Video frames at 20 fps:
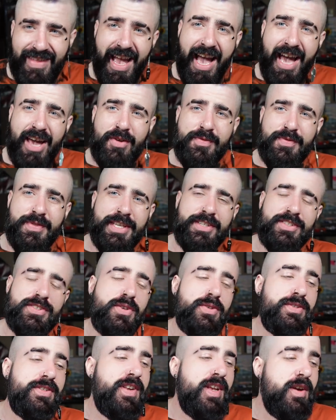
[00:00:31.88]
I don't think
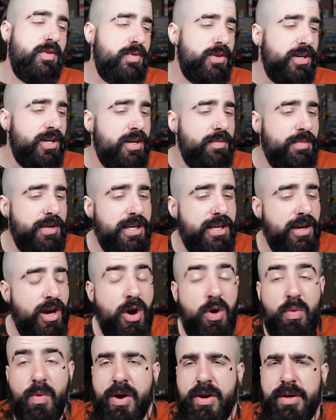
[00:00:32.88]
so. Today we're going to be,
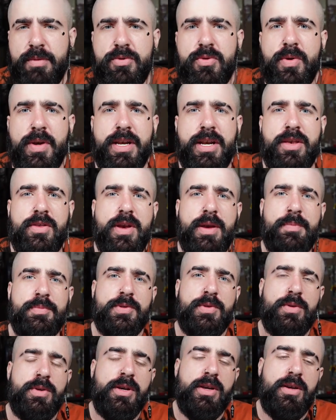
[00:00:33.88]
oh, welcome to another
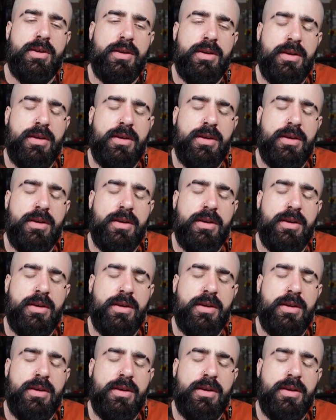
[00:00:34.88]
episode of